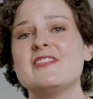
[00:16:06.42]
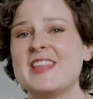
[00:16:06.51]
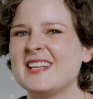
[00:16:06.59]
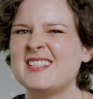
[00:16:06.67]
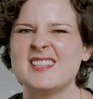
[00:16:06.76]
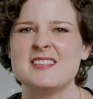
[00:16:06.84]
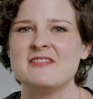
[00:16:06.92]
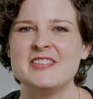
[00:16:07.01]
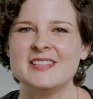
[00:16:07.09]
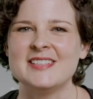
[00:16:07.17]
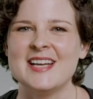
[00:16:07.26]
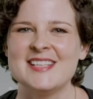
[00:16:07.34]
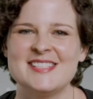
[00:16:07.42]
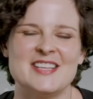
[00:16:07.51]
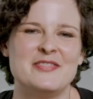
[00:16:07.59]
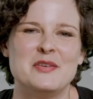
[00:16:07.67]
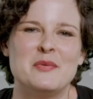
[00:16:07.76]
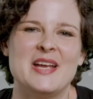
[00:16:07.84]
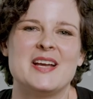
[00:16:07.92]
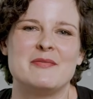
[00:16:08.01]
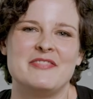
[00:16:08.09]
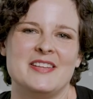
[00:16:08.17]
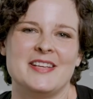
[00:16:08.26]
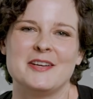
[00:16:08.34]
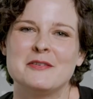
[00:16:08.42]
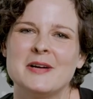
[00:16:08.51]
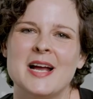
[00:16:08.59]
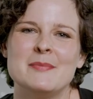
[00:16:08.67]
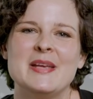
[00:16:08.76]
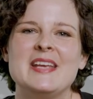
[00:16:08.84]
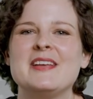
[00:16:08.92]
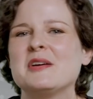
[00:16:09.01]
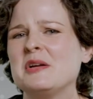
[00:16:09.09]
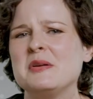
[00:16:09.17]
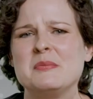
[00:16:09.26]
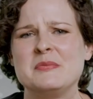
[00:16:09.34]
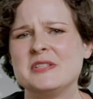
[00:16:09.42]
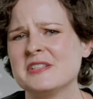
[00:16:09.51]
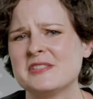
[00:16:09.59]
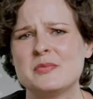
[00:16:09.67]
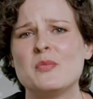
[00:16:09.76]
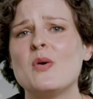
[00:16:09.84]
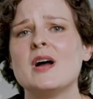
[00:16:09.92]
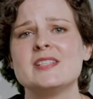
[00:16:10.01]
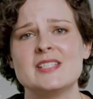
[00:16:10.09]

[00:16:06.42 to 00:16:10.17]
that doesn't feel nice, if you wake up feeling grimy or you just want